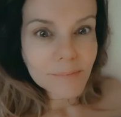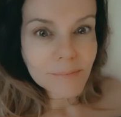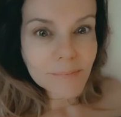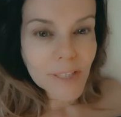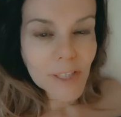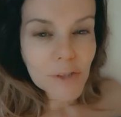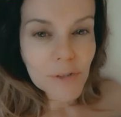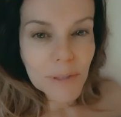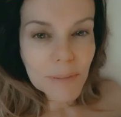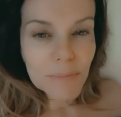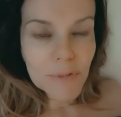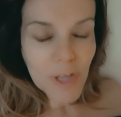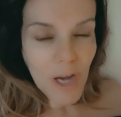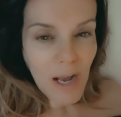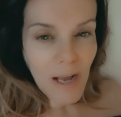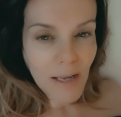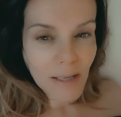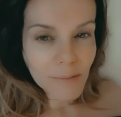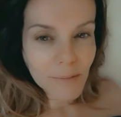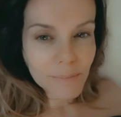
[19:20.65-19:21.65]
my dream
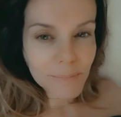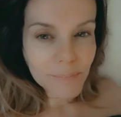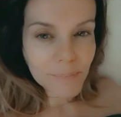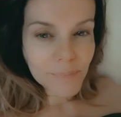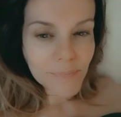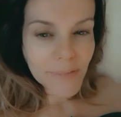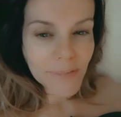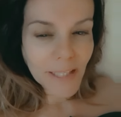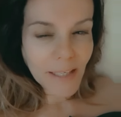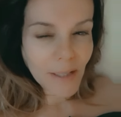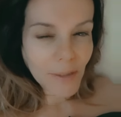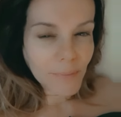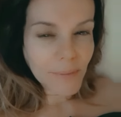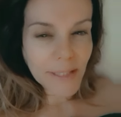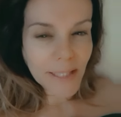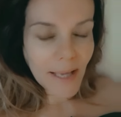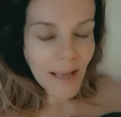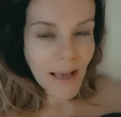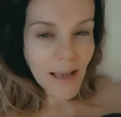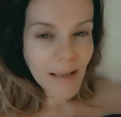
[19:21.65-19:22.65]
job that I
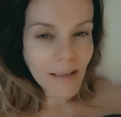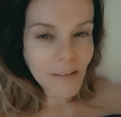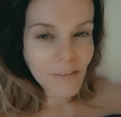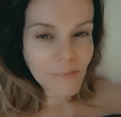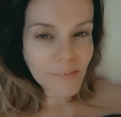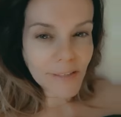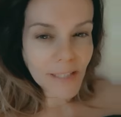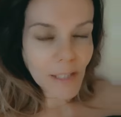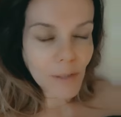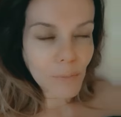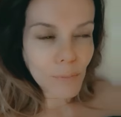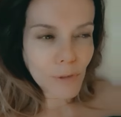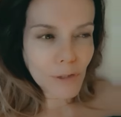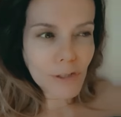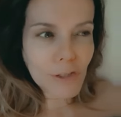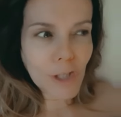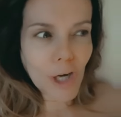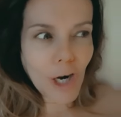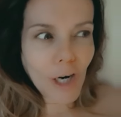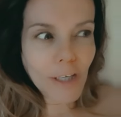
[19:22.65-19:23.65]
already have, that I
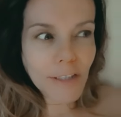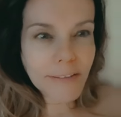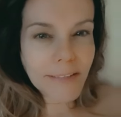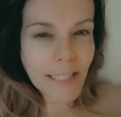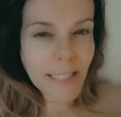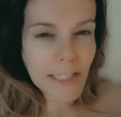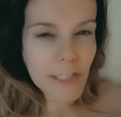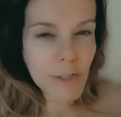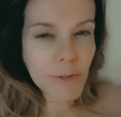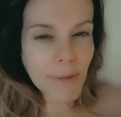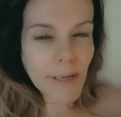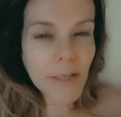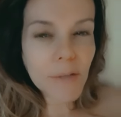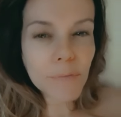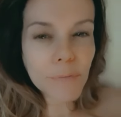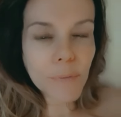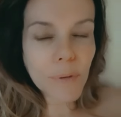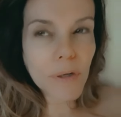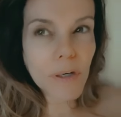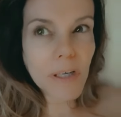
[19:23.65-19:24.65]
worked hard, that I trained
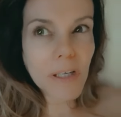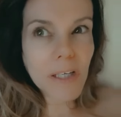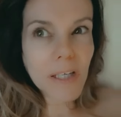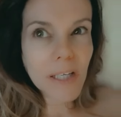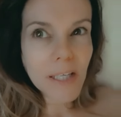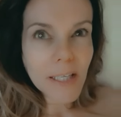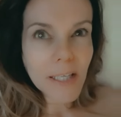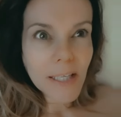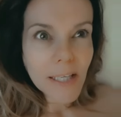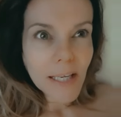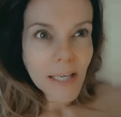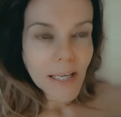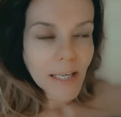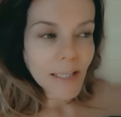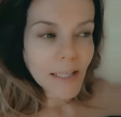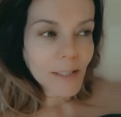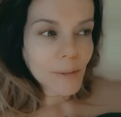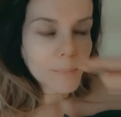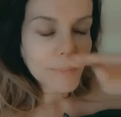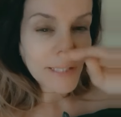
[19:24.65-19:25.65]
for,
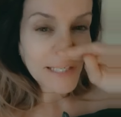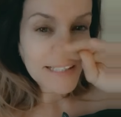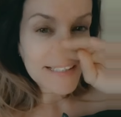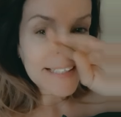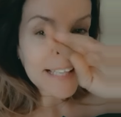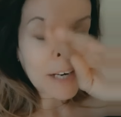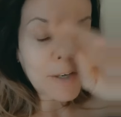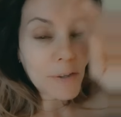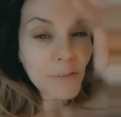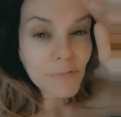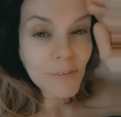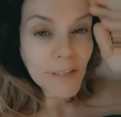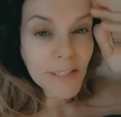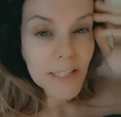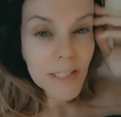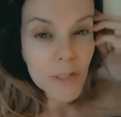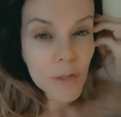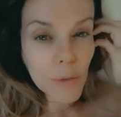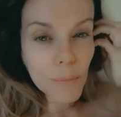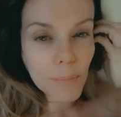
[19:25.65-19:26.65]
that I sacrificed
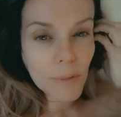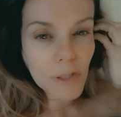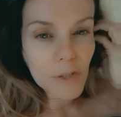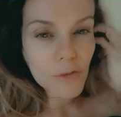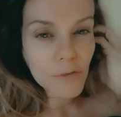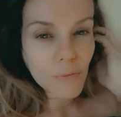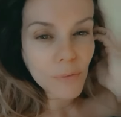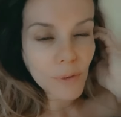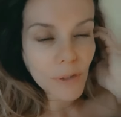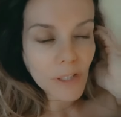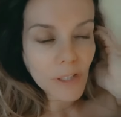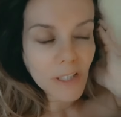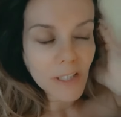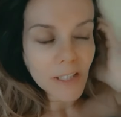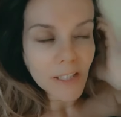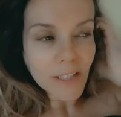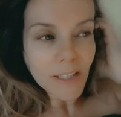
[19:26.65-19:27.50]
so much for?